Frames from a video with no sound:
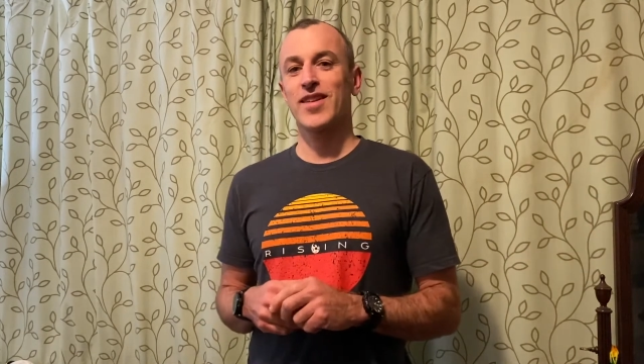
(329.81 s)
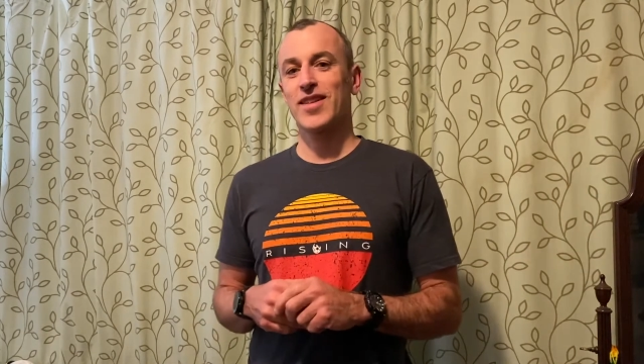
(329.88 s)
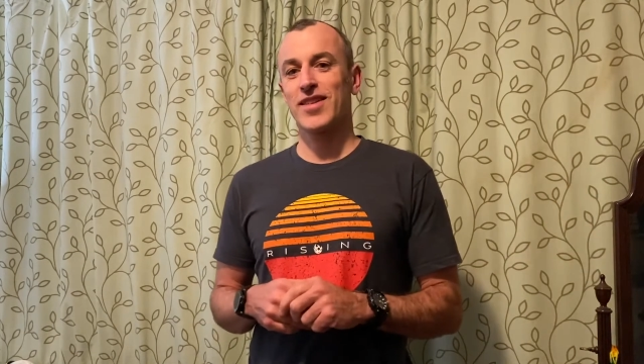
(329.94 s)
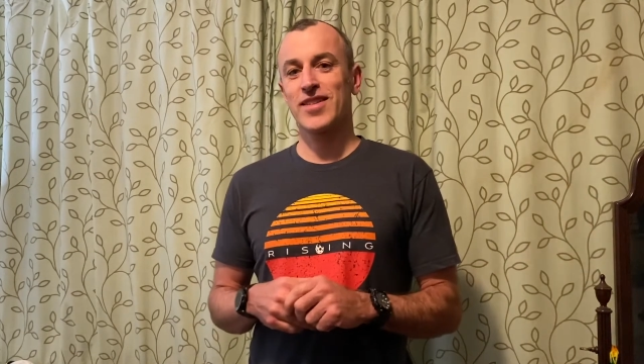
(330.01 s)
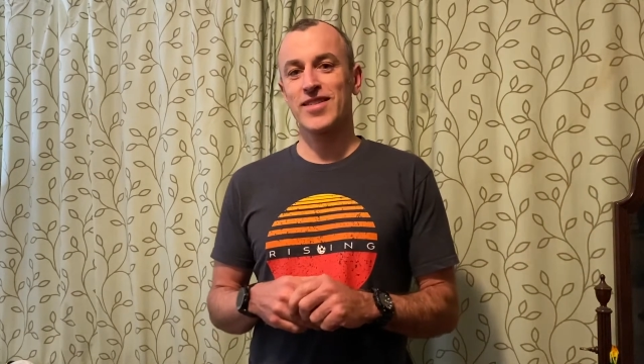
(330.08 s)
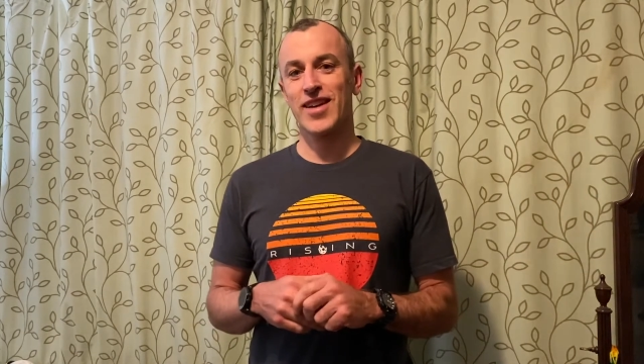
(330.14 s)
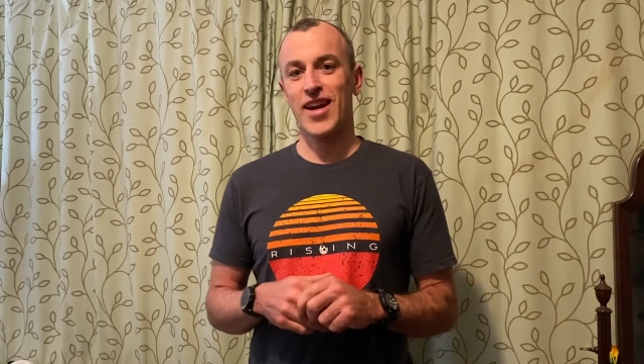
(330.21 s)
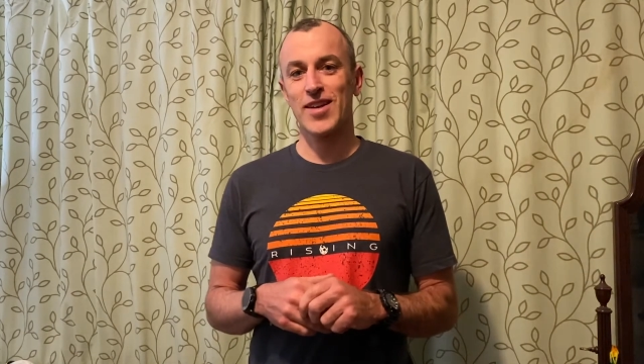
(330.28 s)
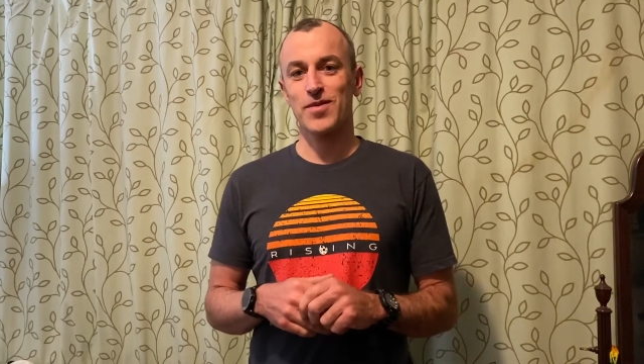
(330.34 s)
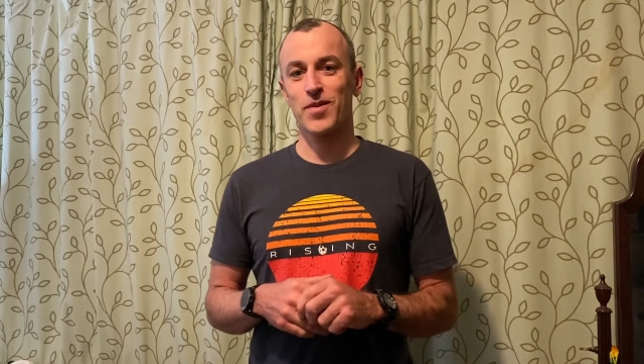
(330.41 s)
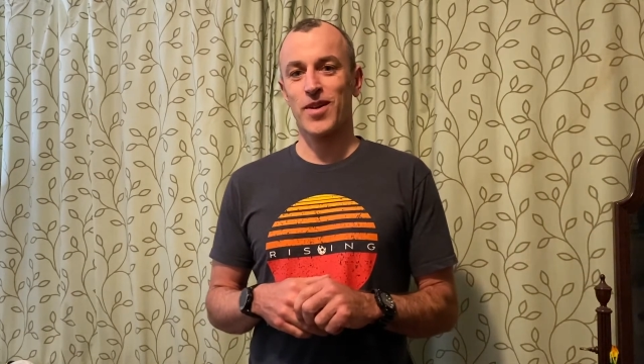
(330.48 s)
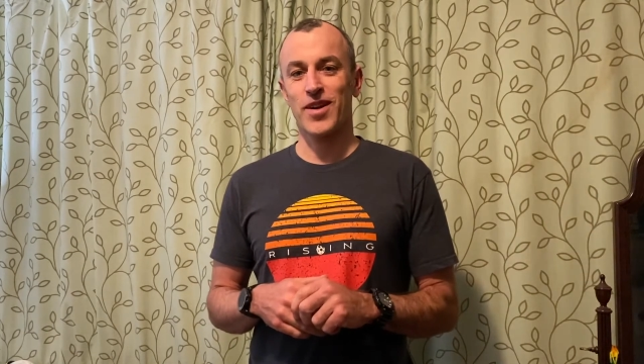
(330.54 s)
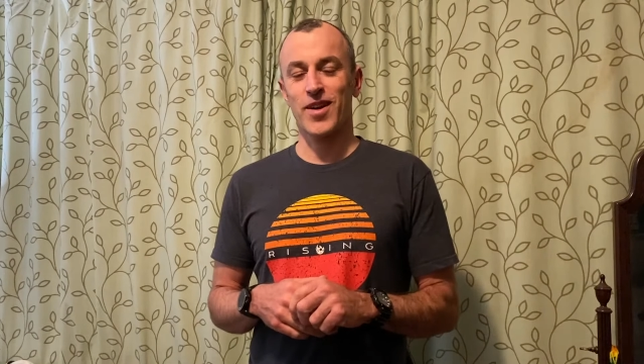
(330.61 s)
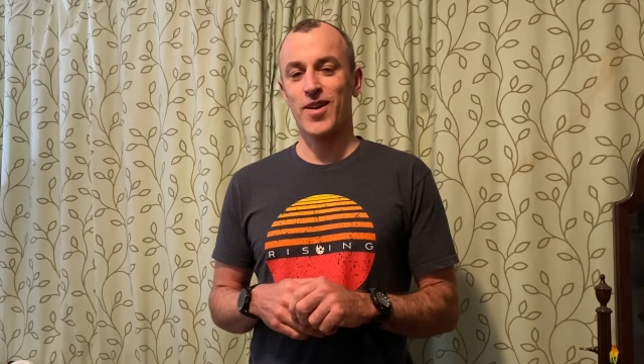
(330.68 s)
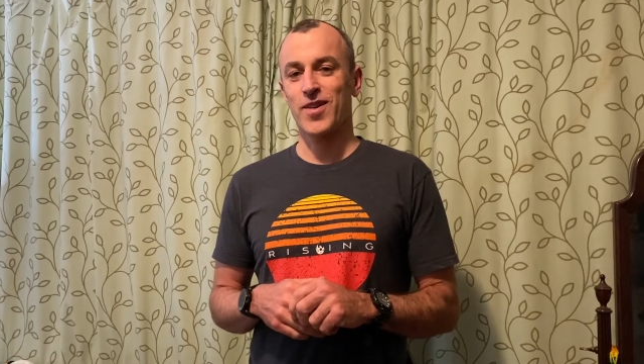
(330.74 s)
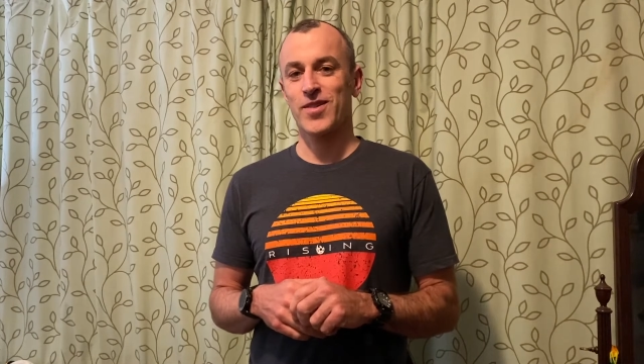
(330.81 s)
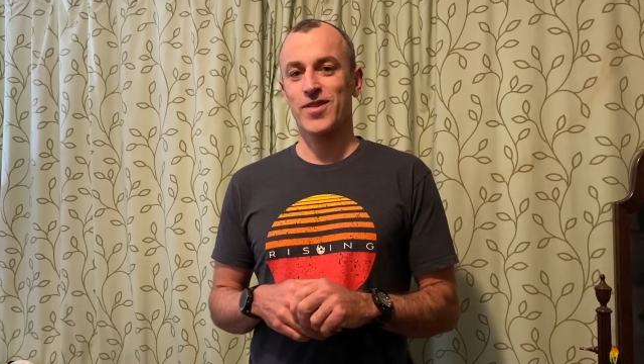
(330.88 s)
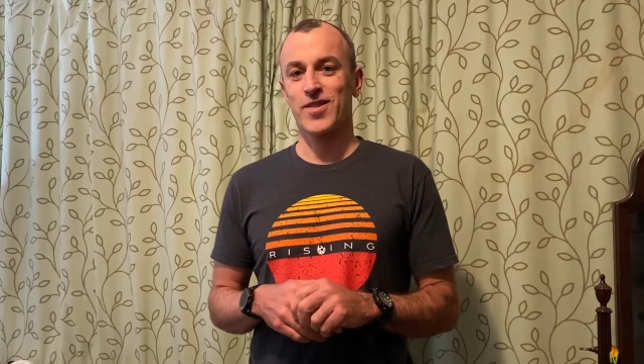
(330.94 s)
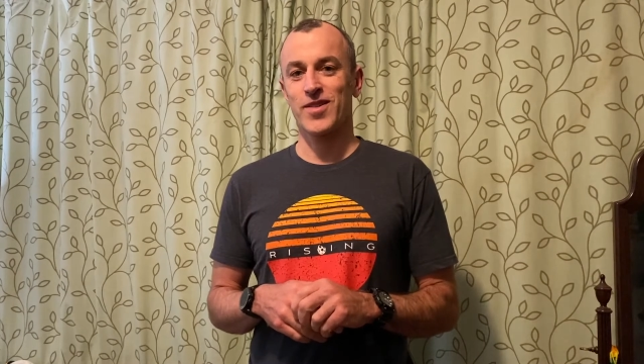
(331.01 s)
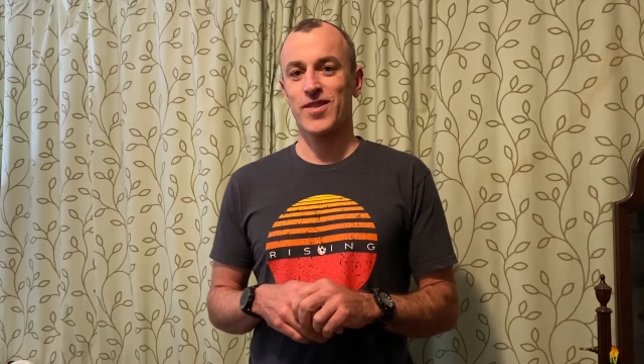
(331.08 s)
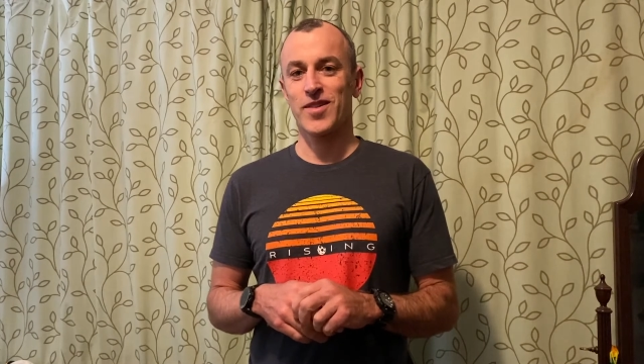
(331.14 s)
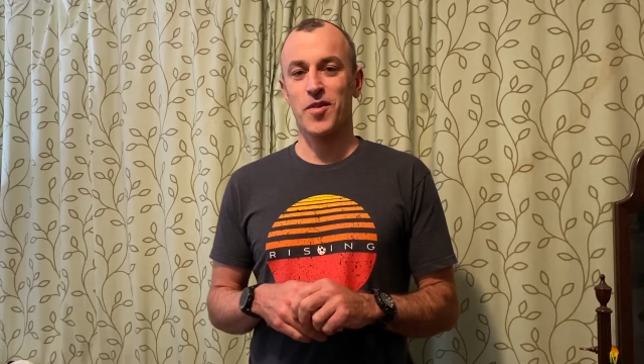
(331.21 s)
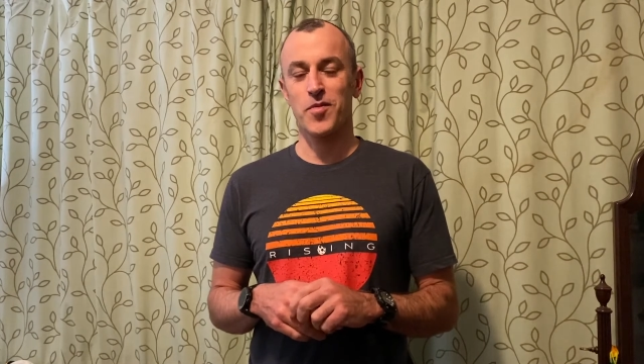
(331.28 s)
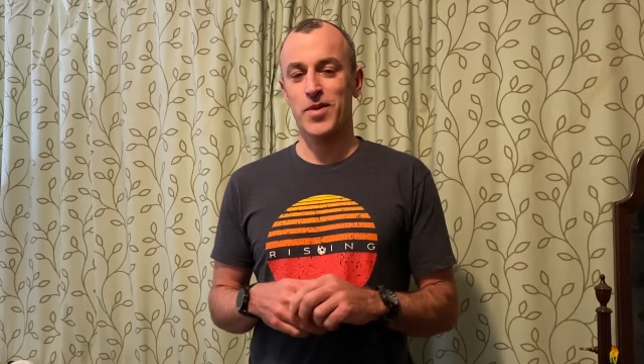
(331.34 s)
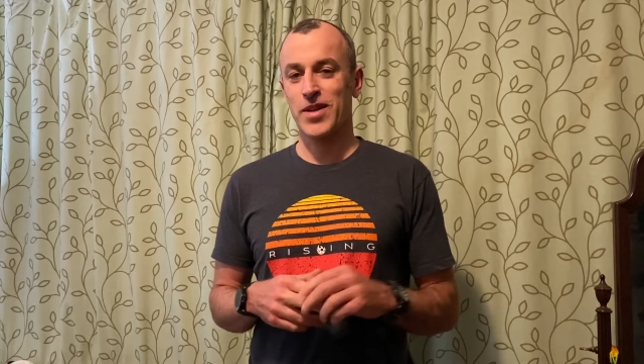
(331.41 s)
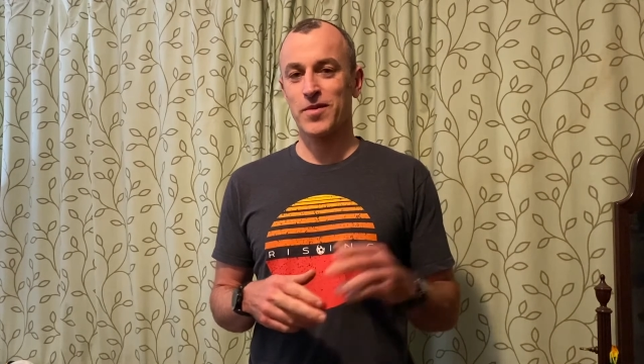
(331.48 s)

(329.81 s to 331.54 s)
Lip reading: these guys want to go to, and nobody